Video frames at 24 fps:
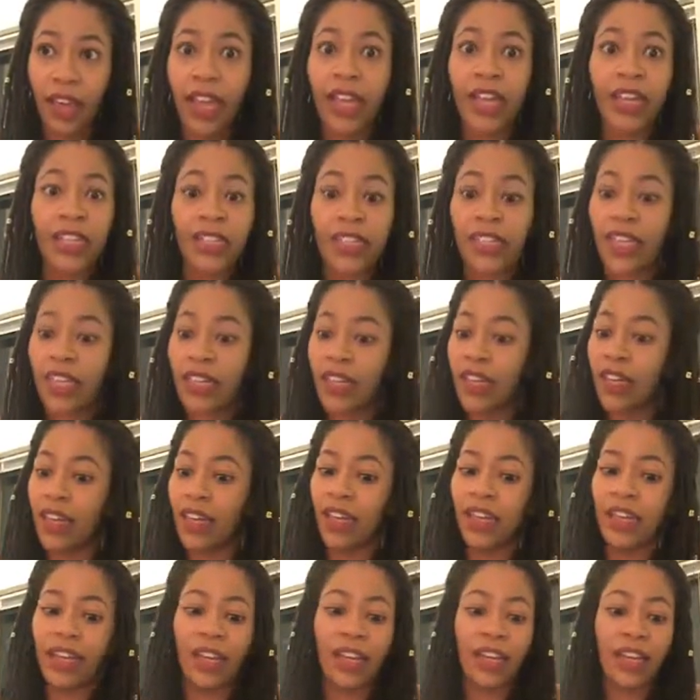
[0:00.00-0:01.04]
And
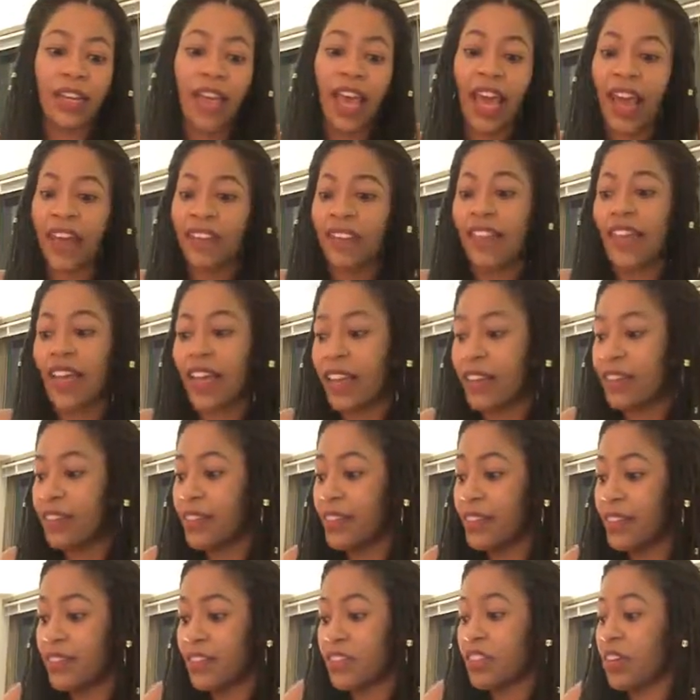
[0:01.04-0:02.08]
had that
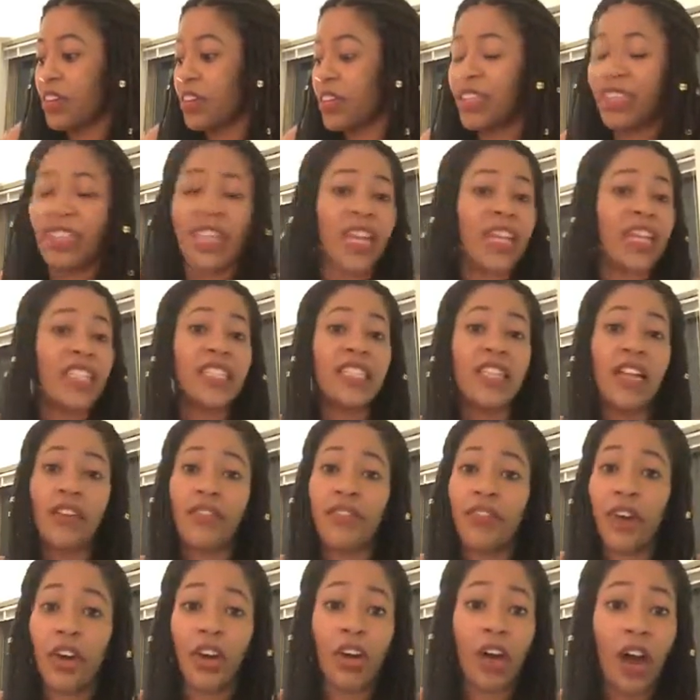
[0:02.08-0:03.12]
certain things
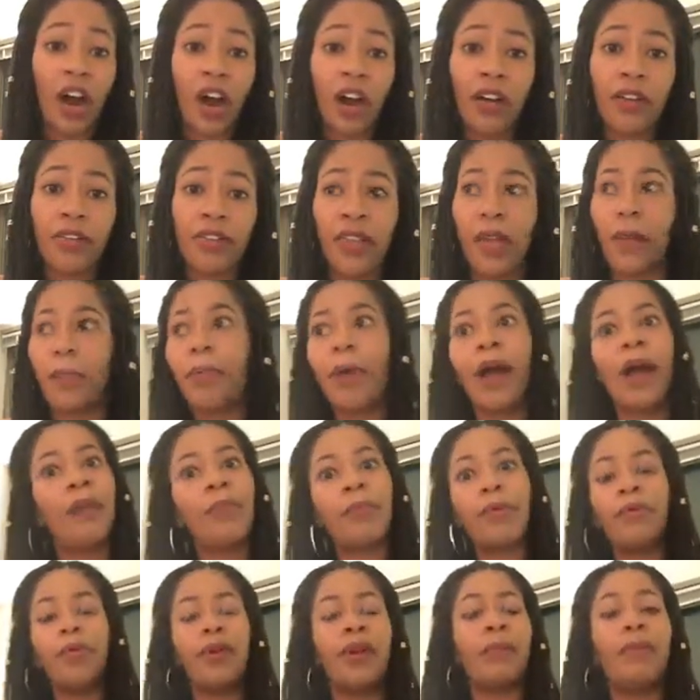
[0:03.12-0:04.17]
never occurred, they
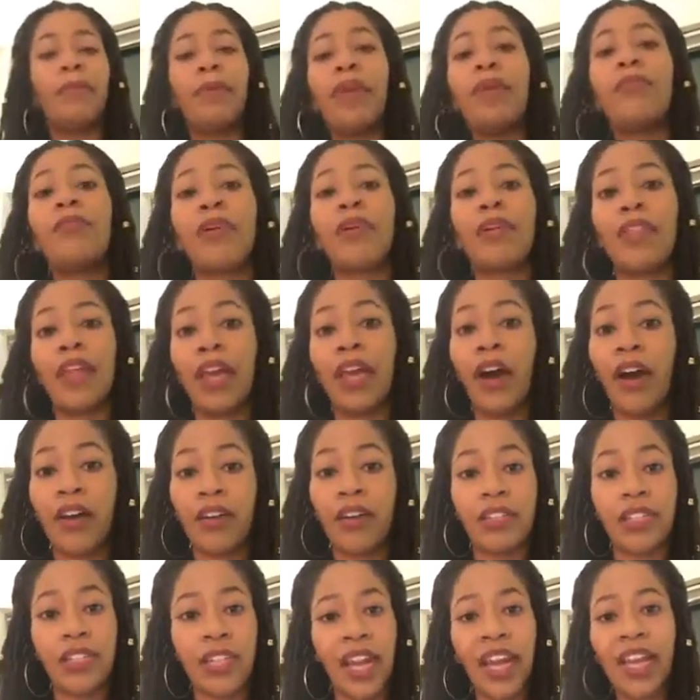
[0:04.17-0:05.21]
probably wouldn't be where they
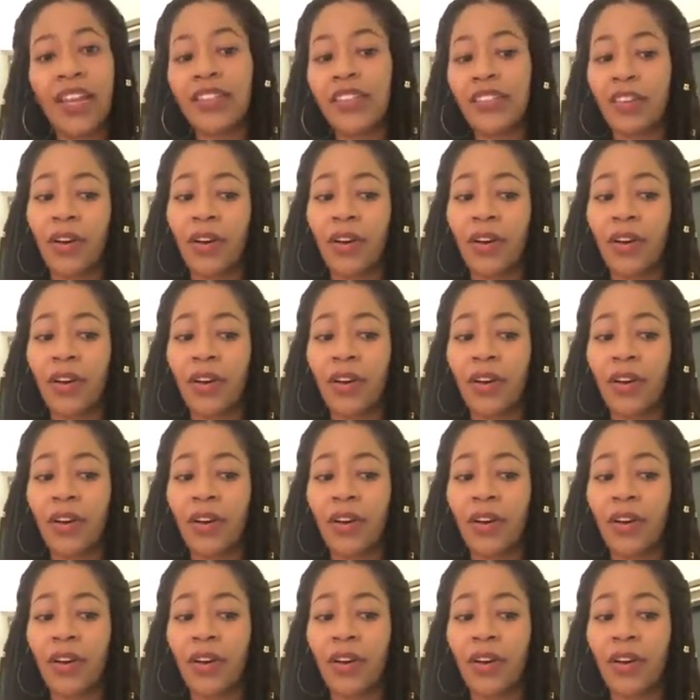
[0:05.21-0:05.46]
are today.